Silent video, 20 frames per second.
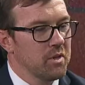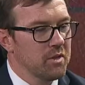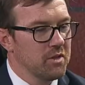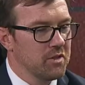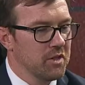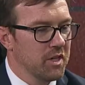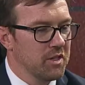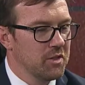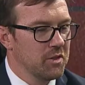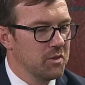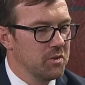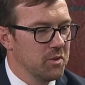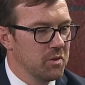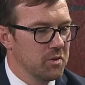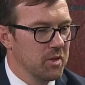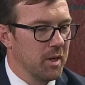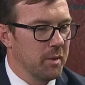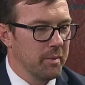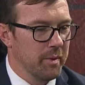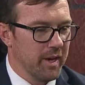of the judges who was
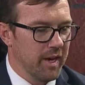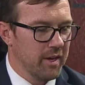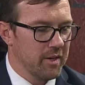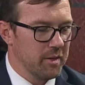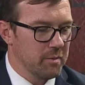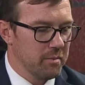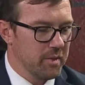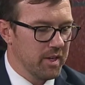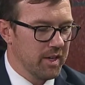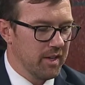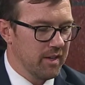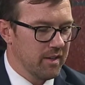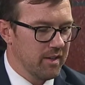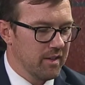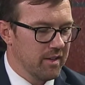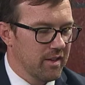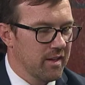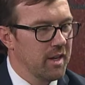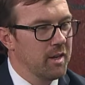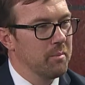helping out on my
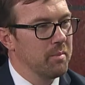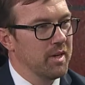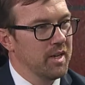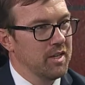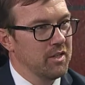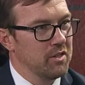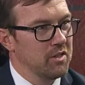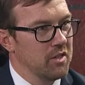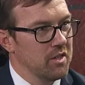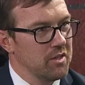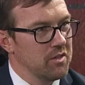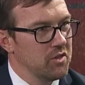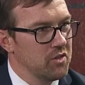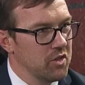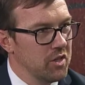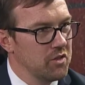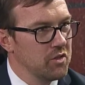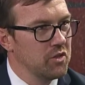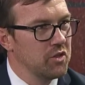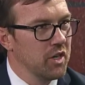campaign,
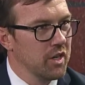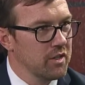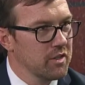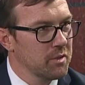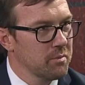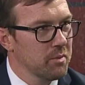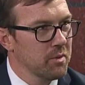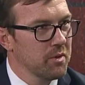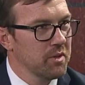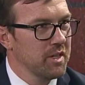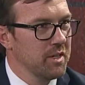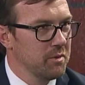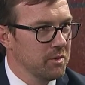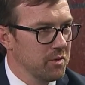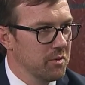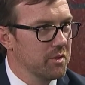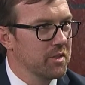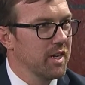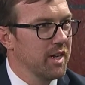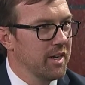Judge John Speroni, he was
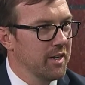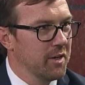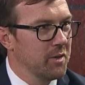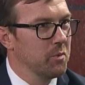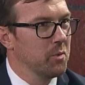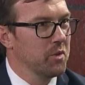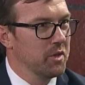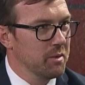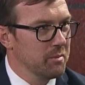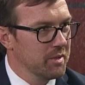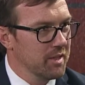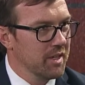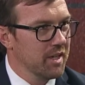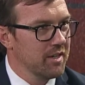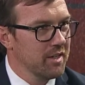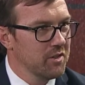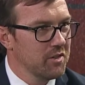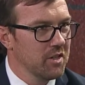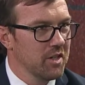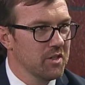a retired Williamson
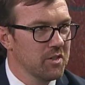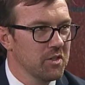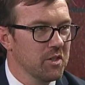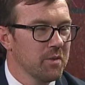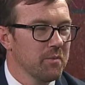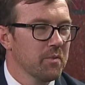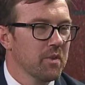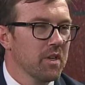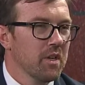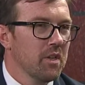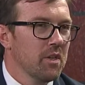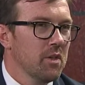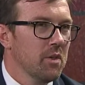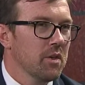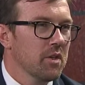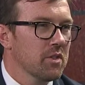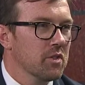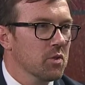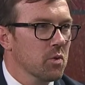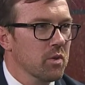County judge. You
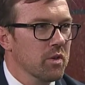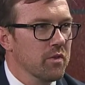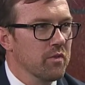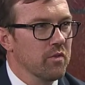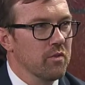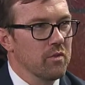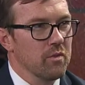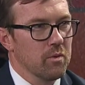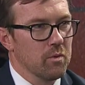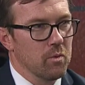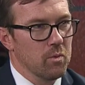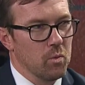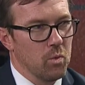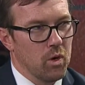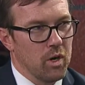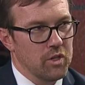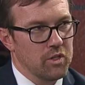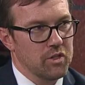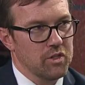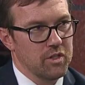could sort of
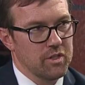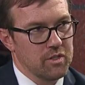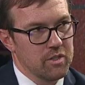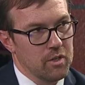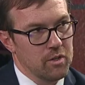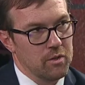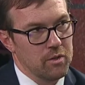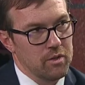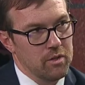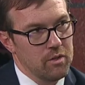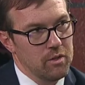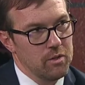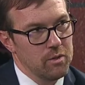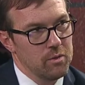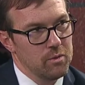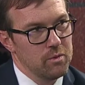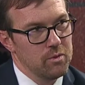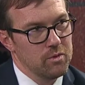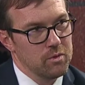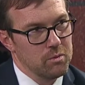watch the subtle
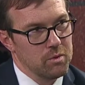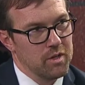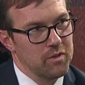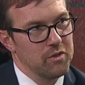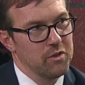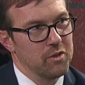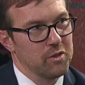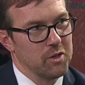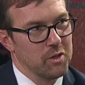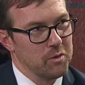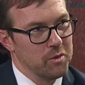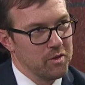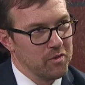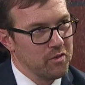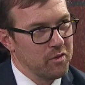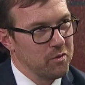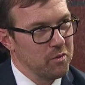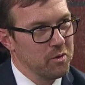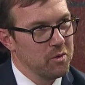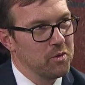cues whenever you're going
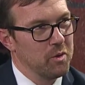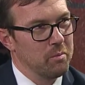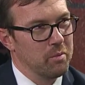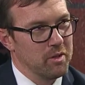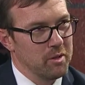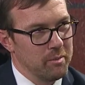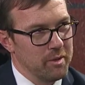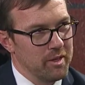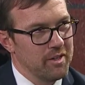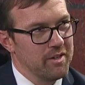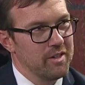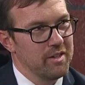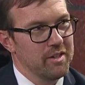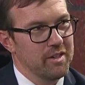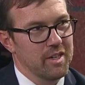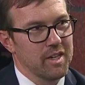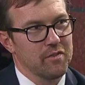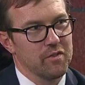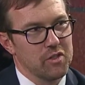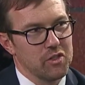through a preliminary
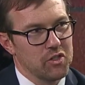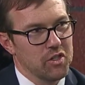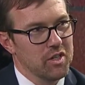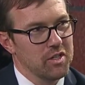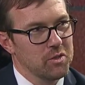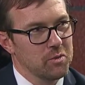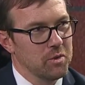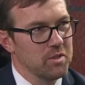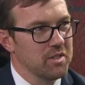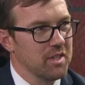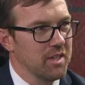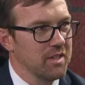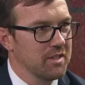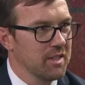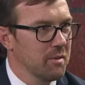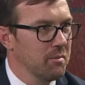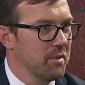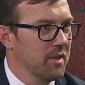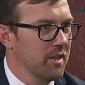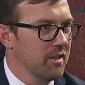hearing. If a judge would say
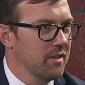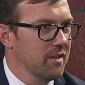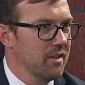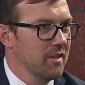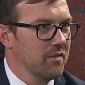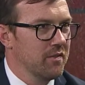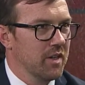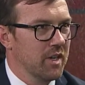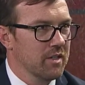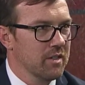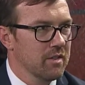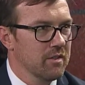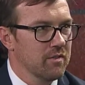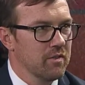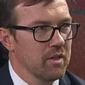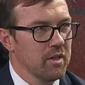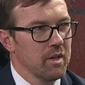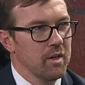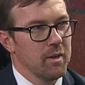something to the effect of,